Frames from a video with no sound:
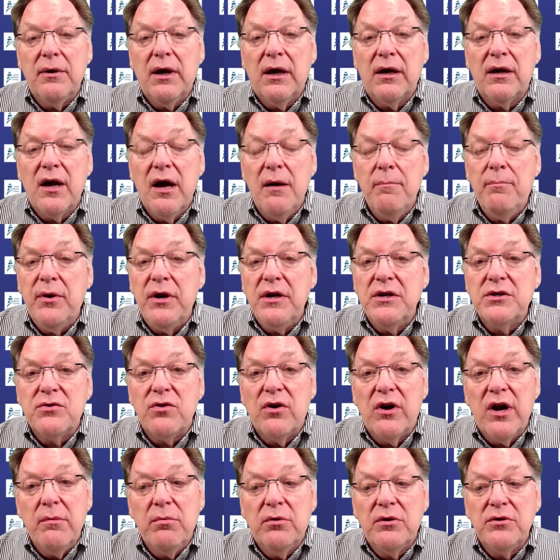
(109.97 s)
Companies
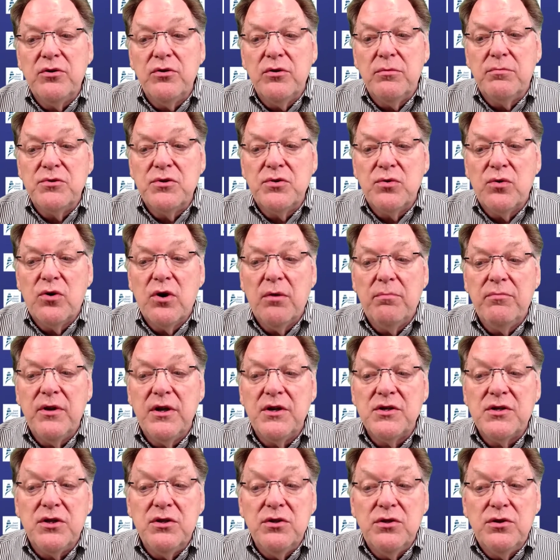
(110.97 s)
are able to absorb
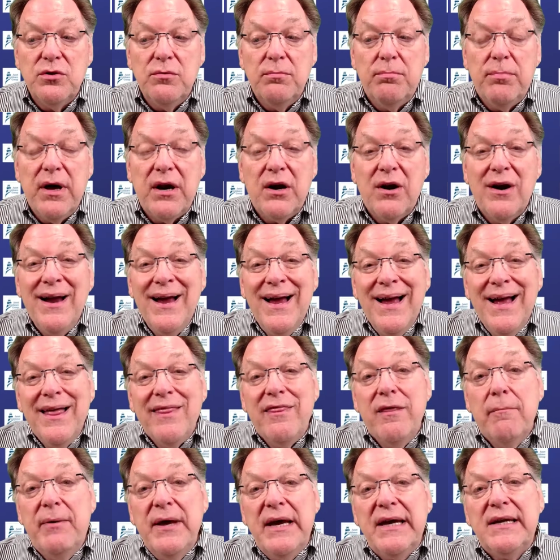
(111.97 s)
this and do better.
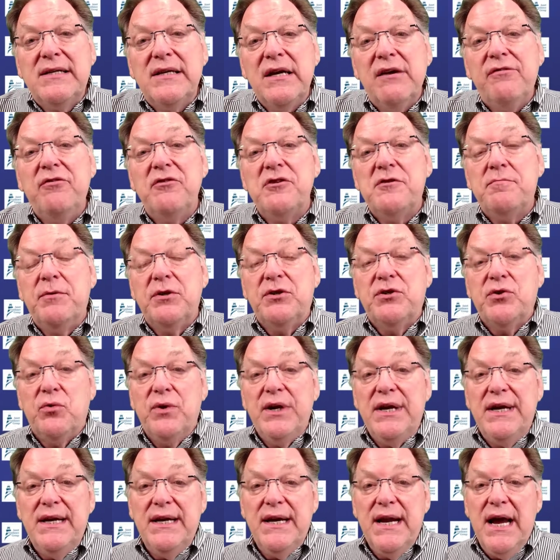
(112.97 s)
The big difference
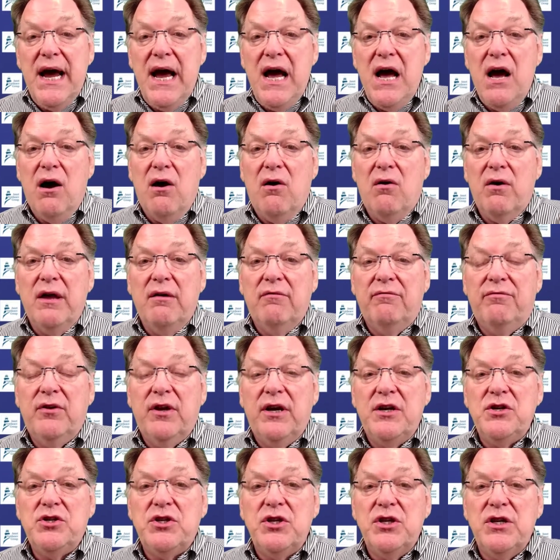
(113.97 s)
between now,
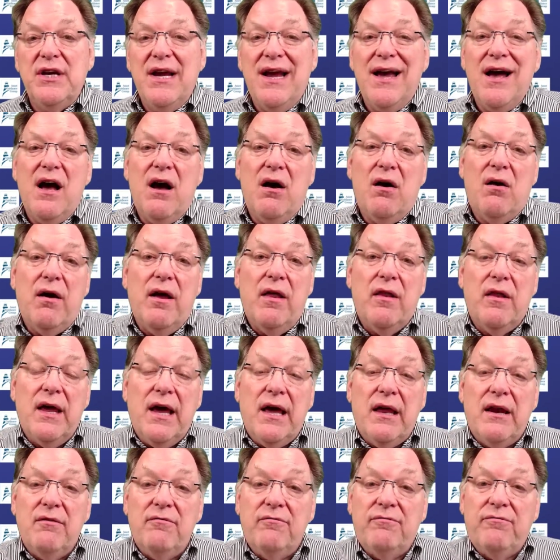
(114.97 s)
inflation now,
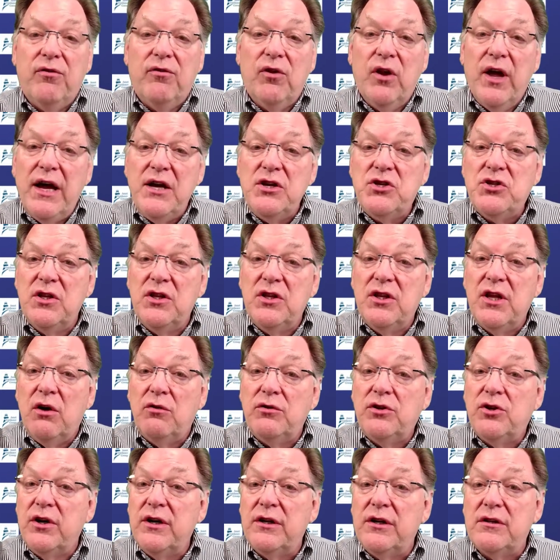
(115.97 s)
and inflation
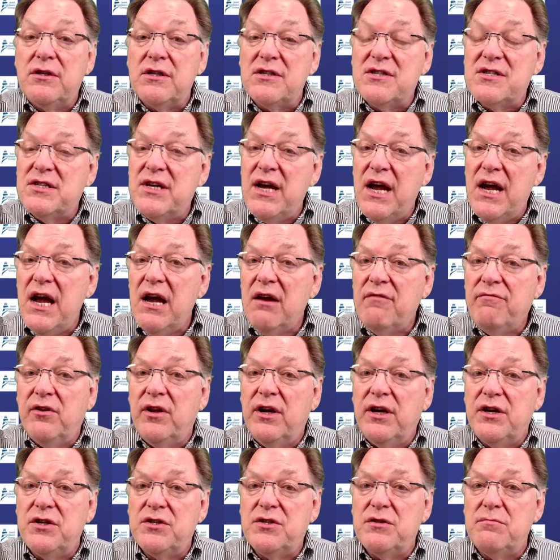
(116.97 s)
that turned into
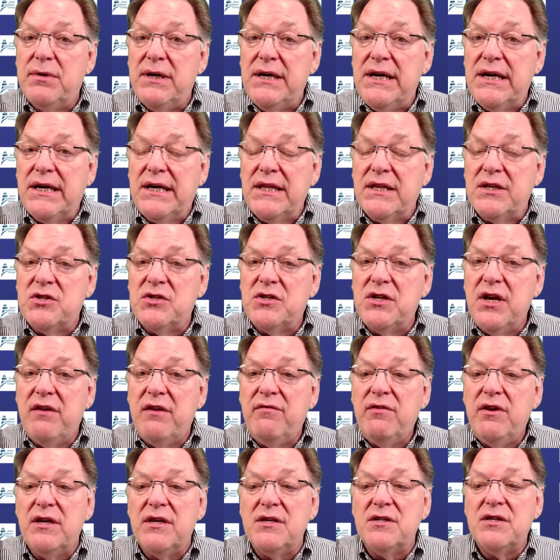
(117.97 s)
stagflation back in the
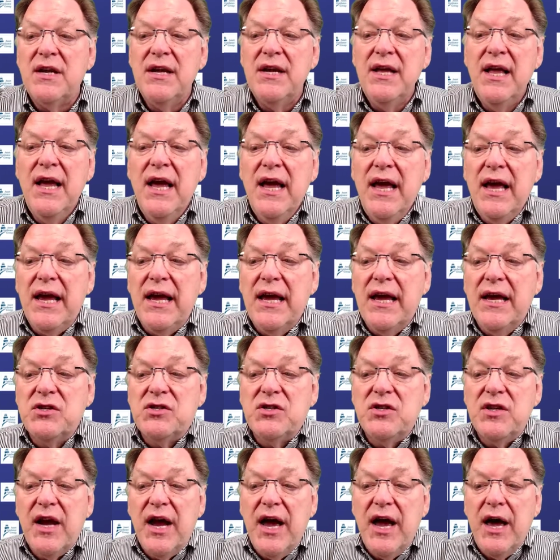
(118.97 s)
70s
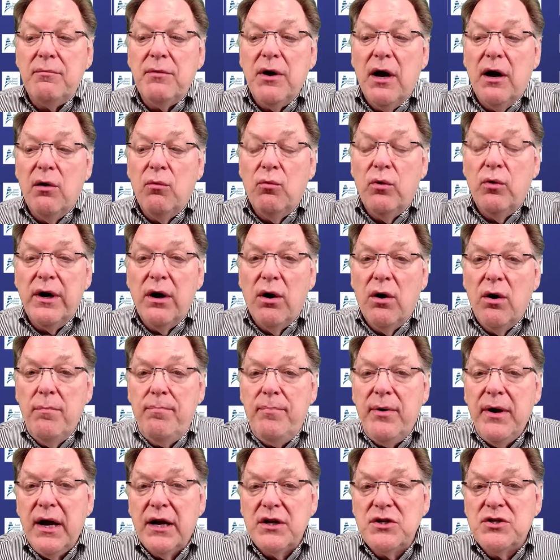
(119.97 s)
is that when
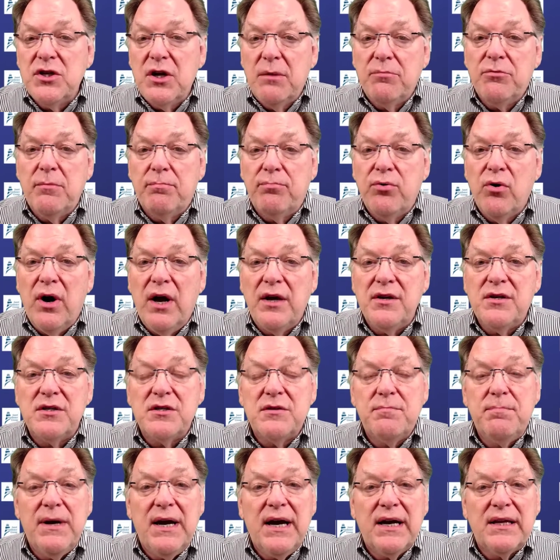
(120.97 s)
OPEC jumped the prices
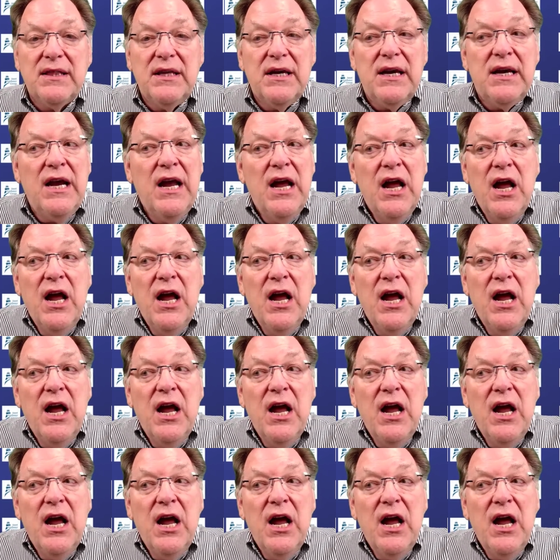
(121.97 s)
back then,